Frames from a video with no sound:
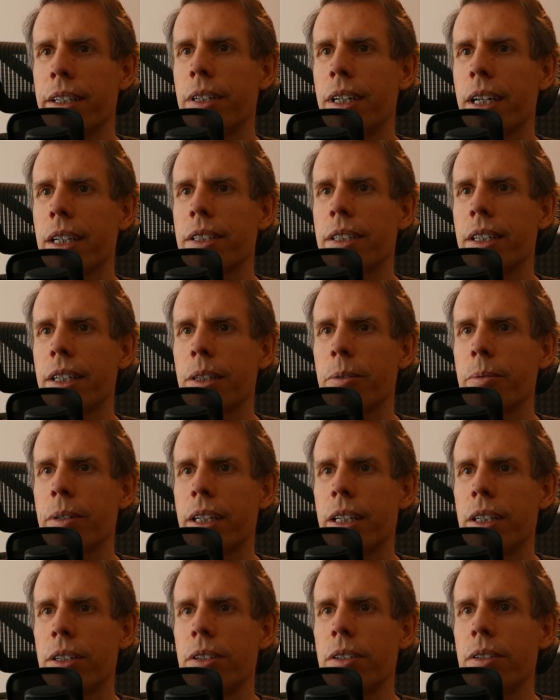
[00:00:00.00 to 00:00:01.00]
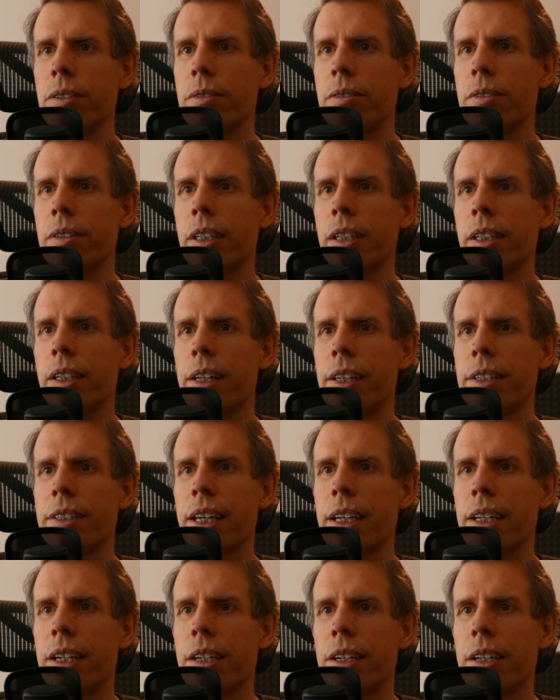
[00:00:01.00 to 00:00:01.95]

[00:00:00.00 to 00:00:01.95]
The next thing that we can do is add